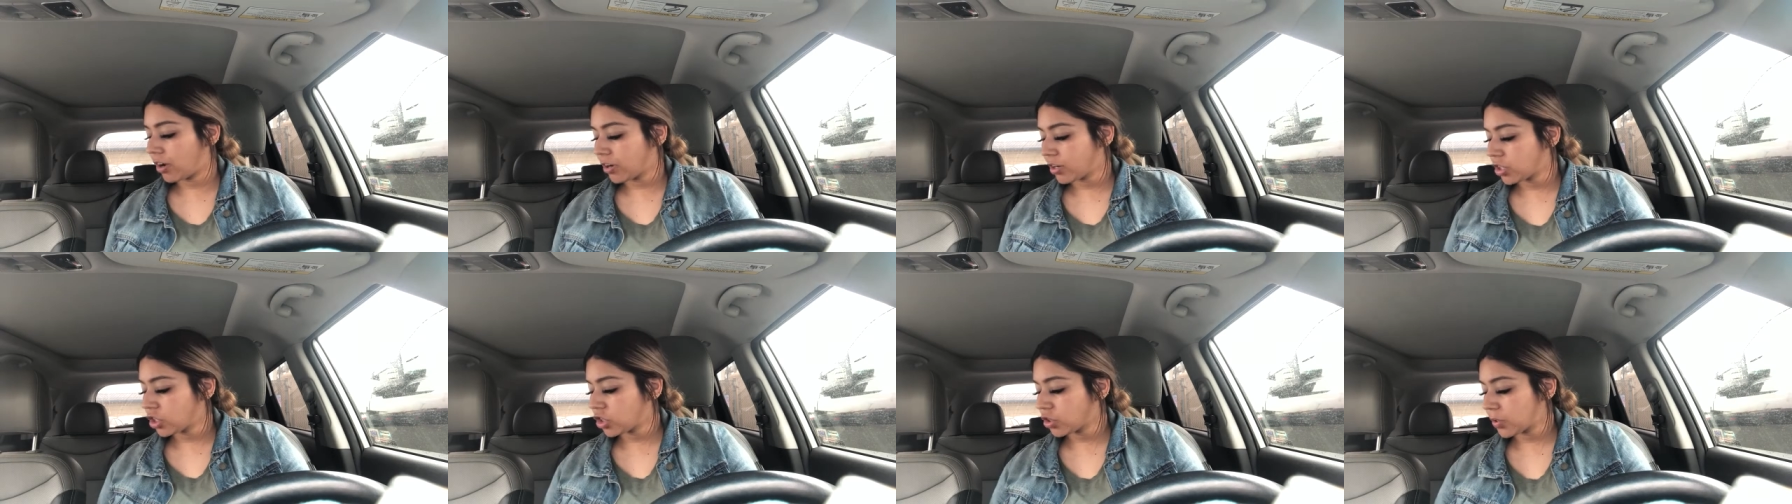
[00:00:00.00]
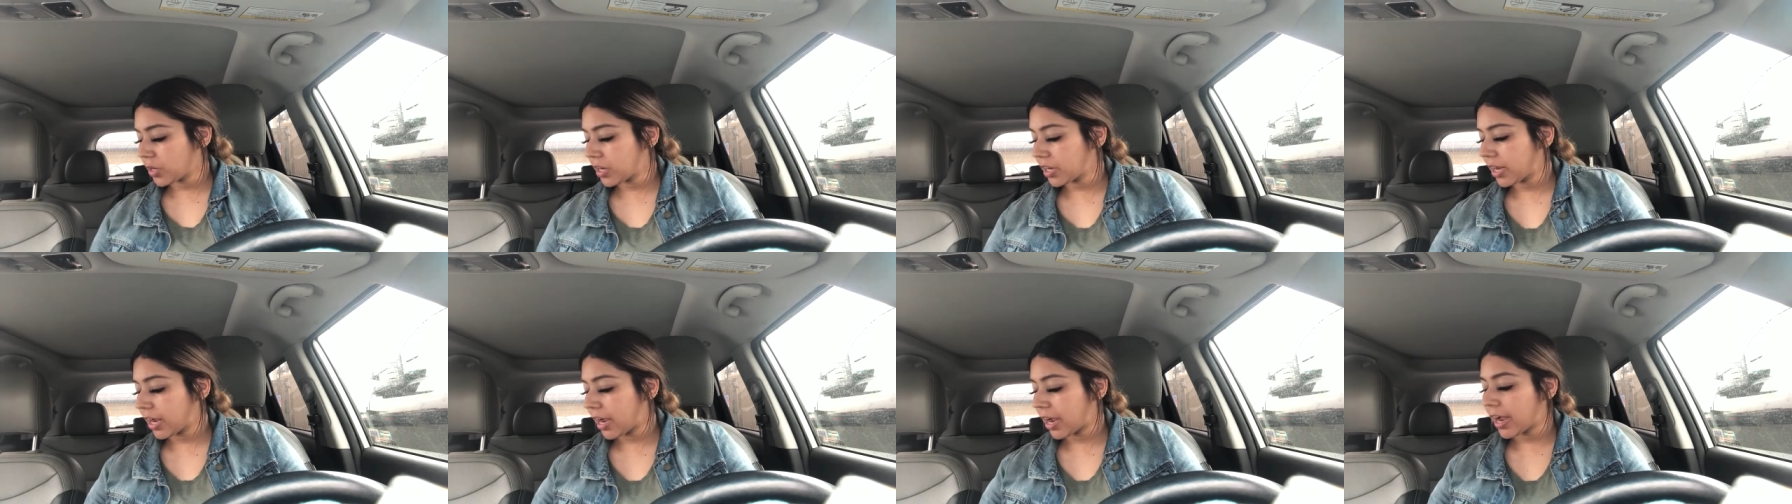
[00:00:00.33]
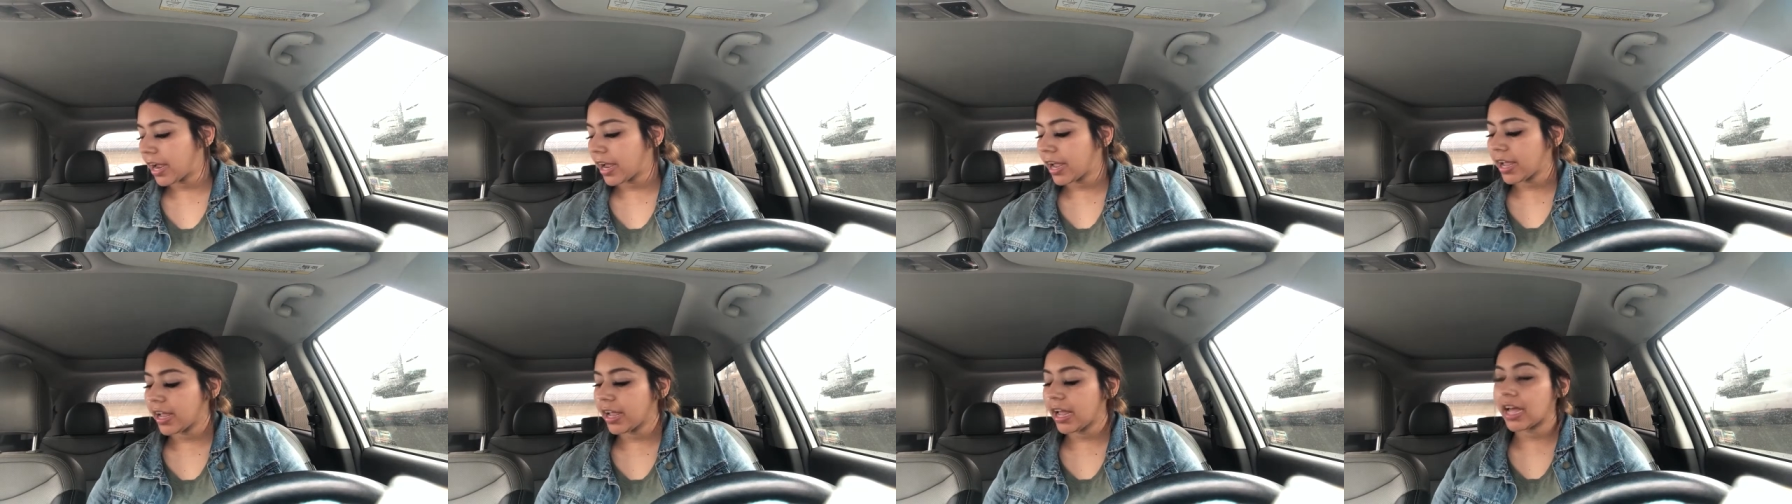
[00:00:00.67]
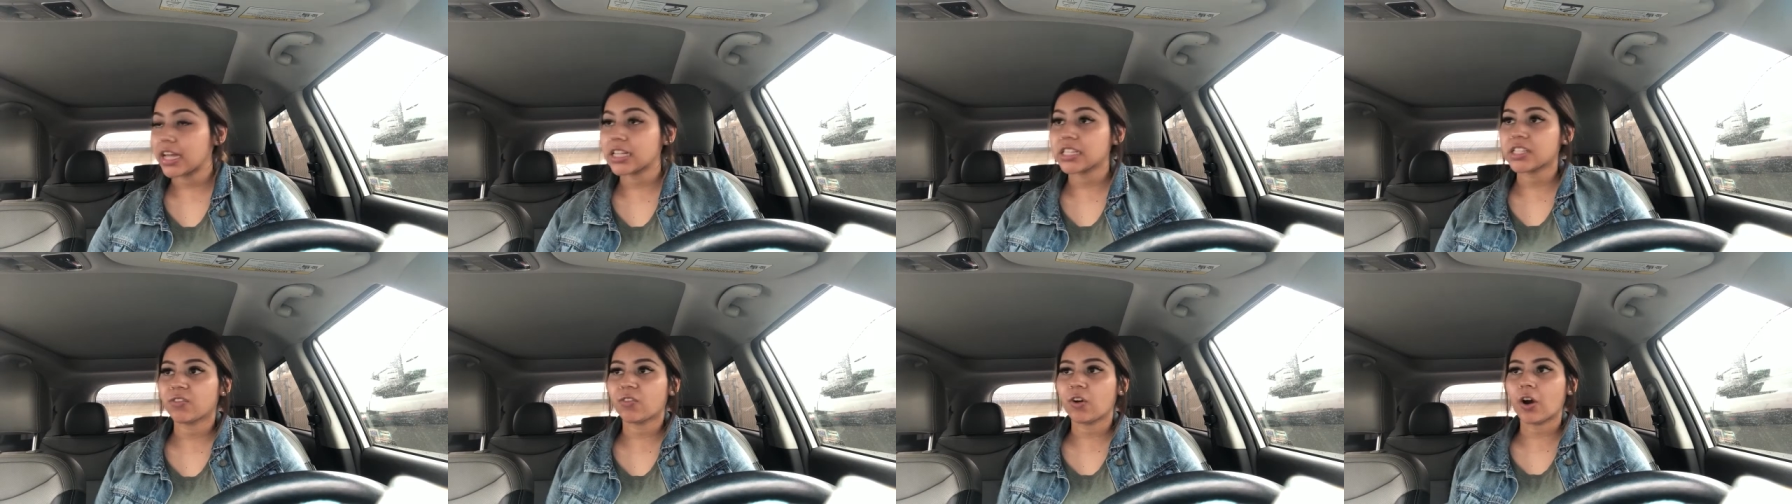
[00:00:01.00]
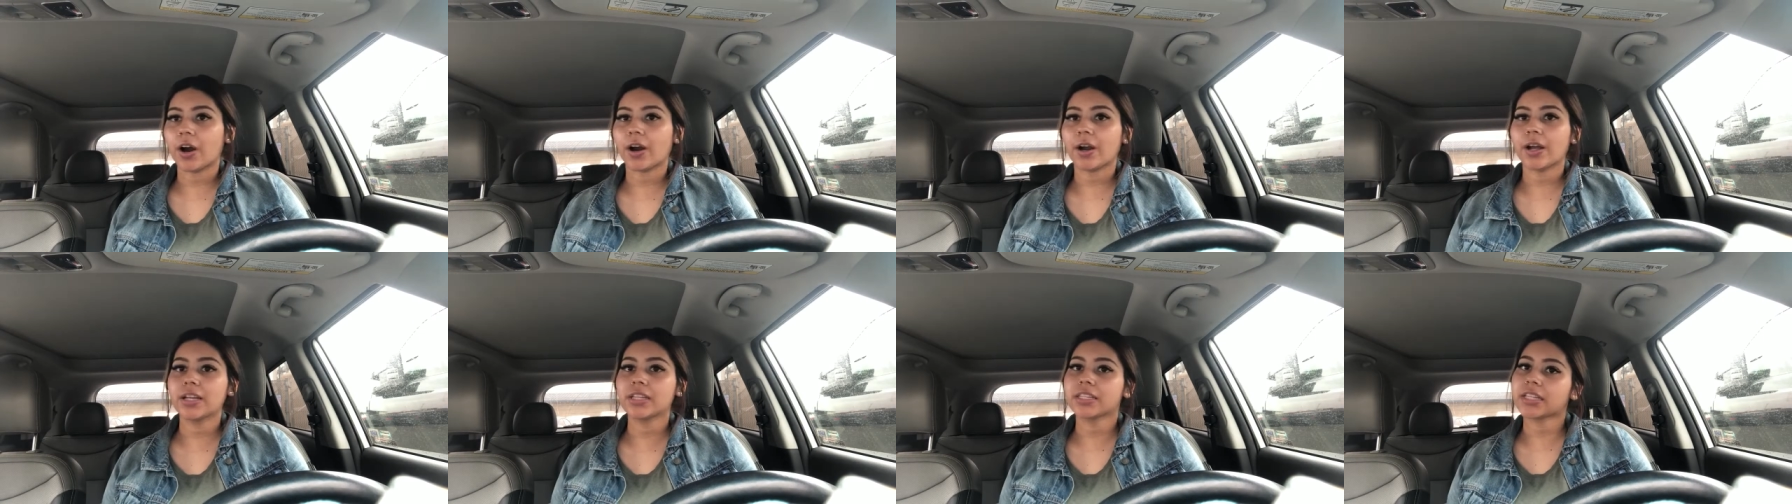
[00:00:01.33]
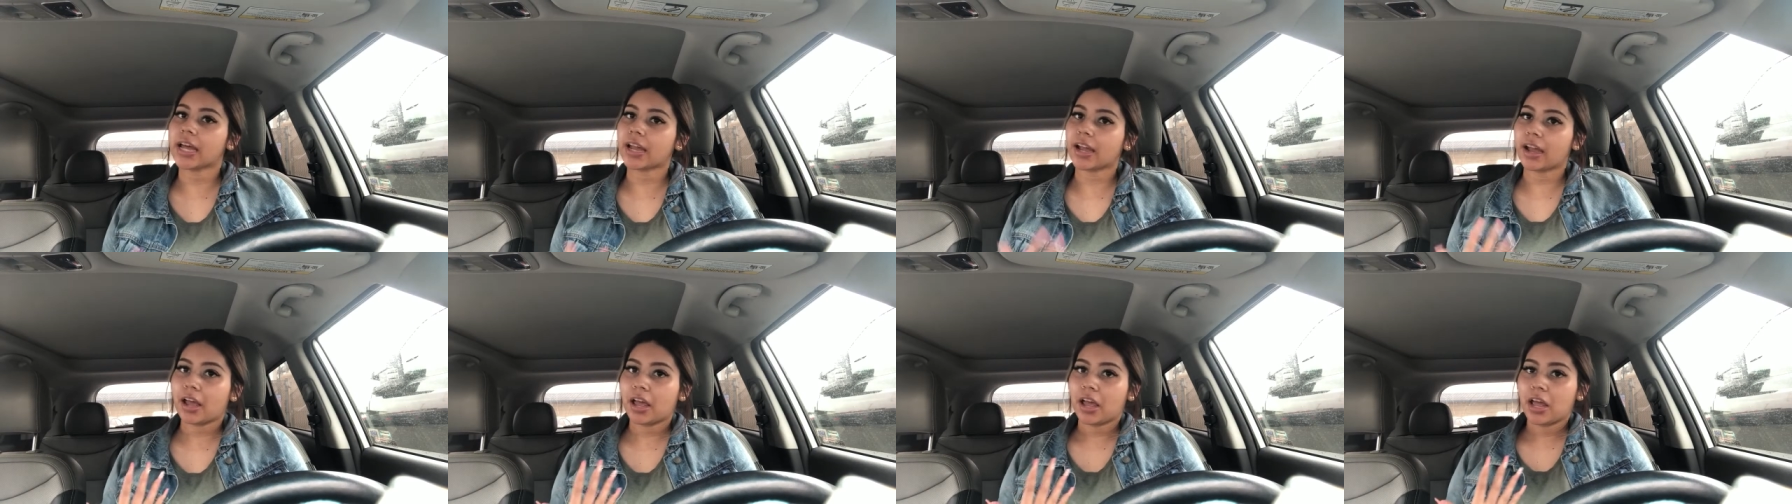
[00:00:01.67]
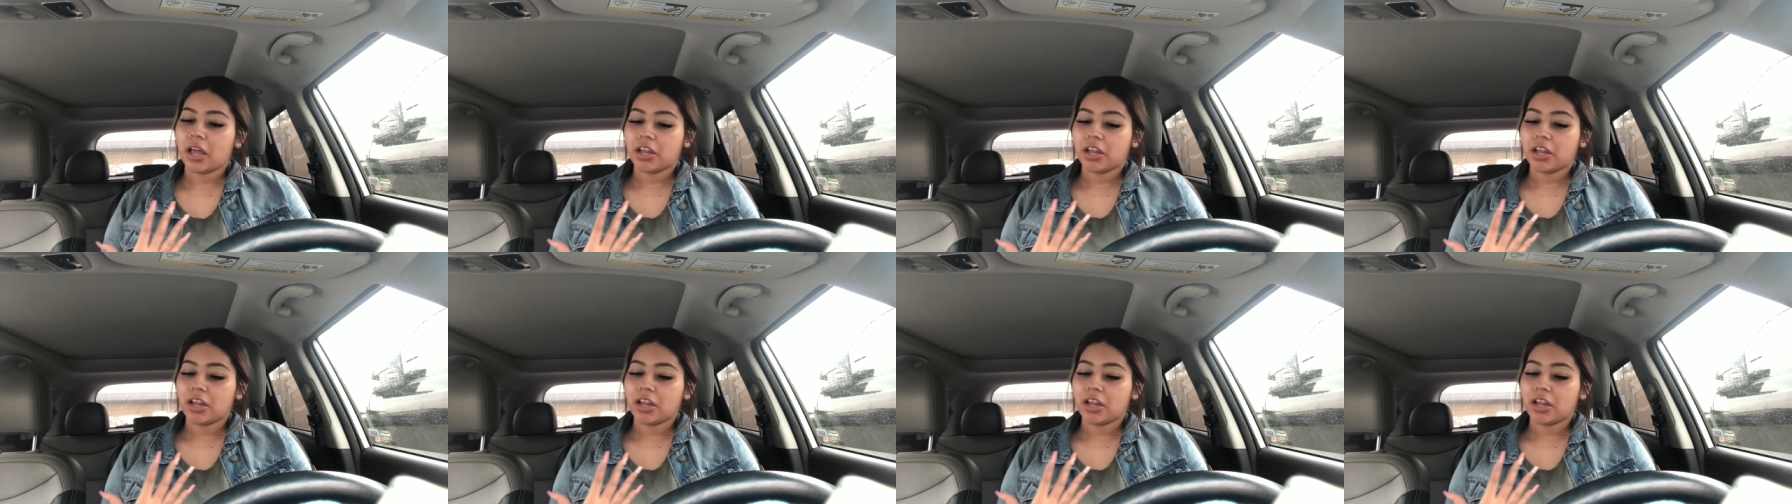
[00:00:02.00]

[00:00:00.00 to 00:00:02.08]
on a straight guy as far as like